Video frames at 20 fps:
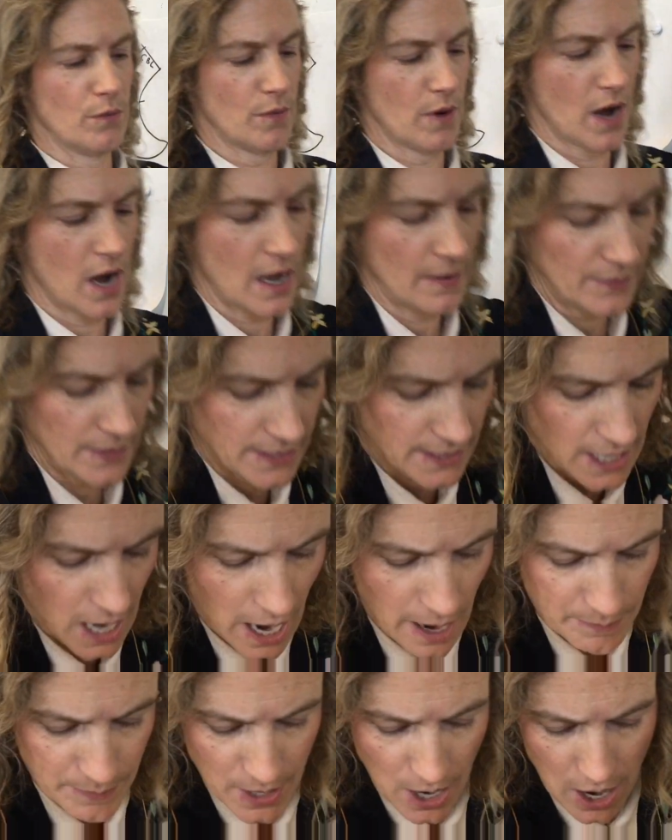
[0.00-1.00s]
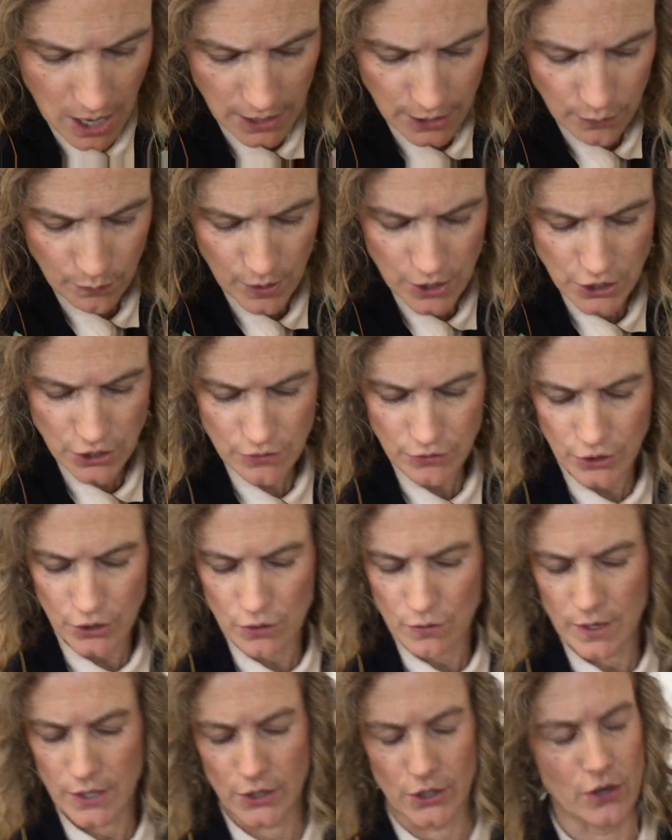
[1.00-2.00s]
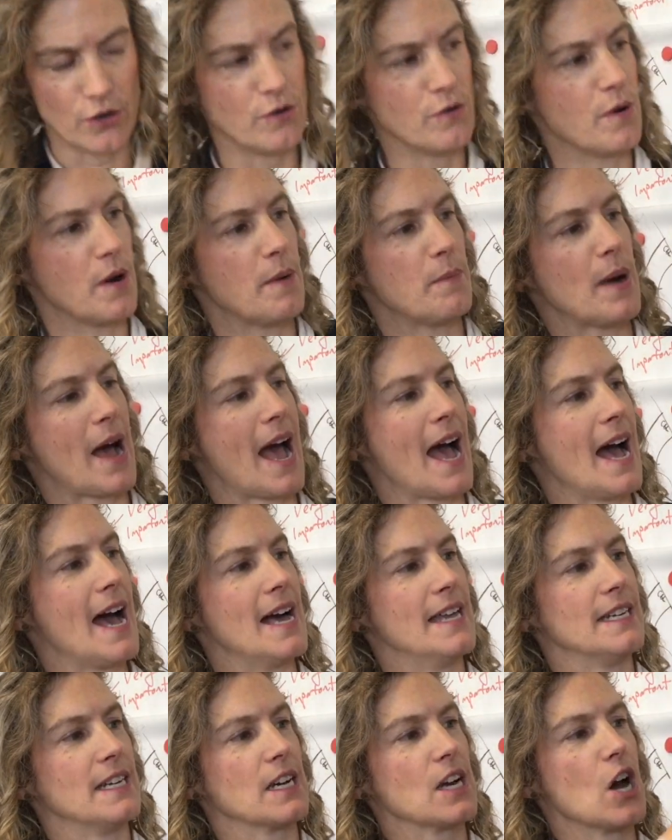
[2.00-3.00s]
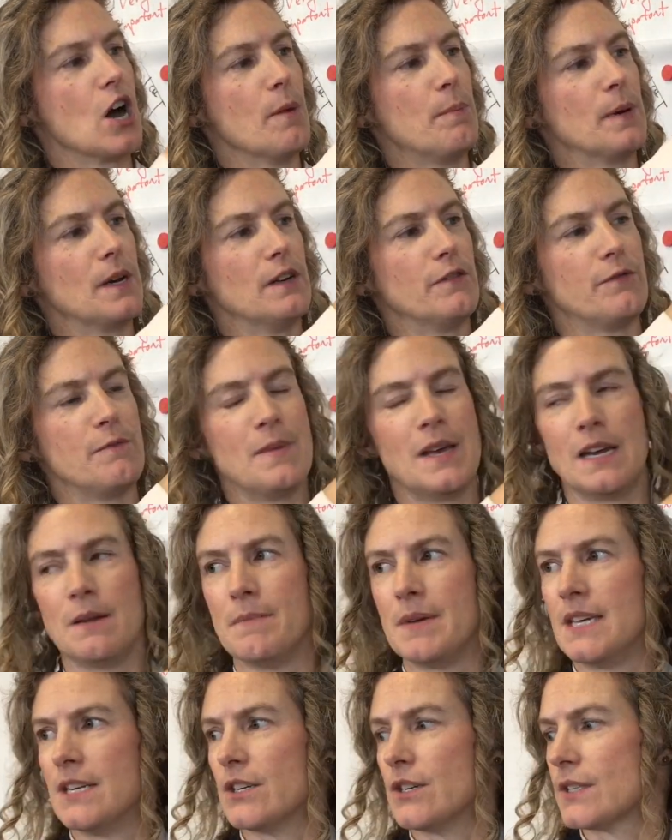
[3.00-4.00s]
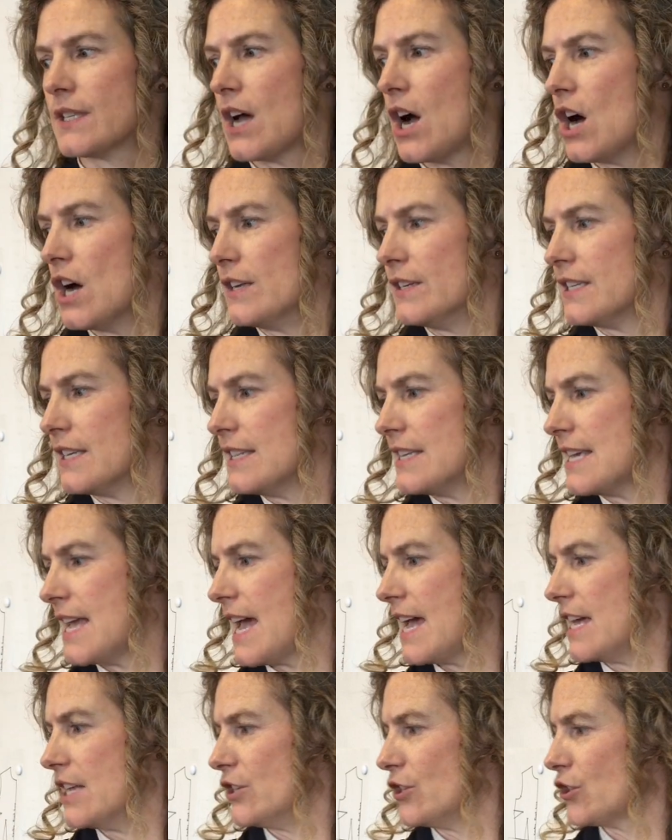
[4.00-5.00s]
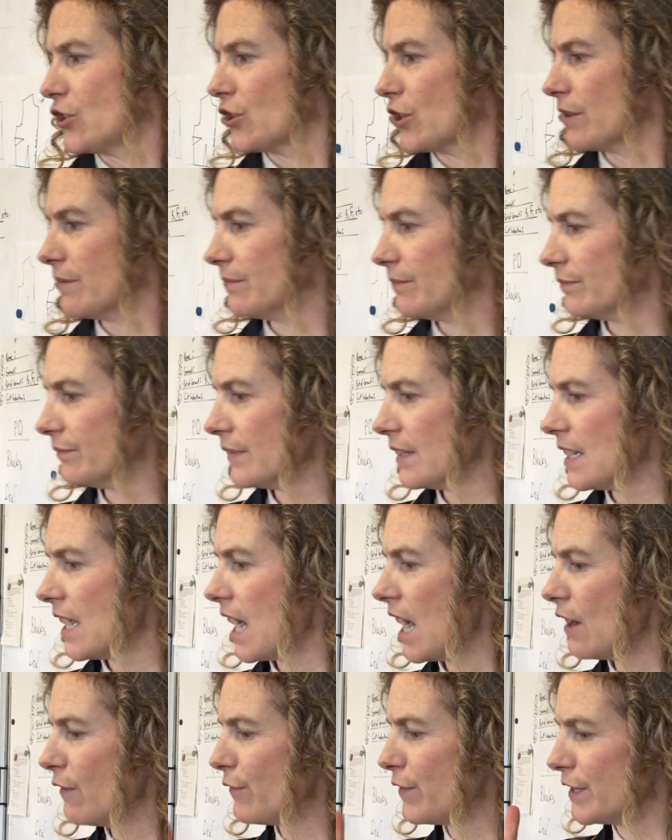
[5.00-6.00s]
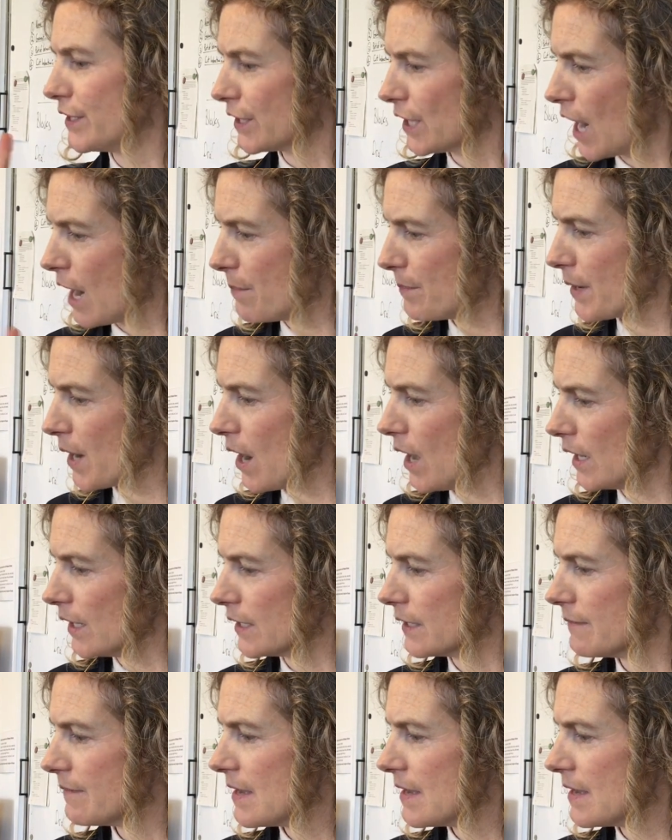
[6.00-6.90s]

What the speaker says: on the top collar, what you do is you add a couple of millimeters onto the edge of the top collar.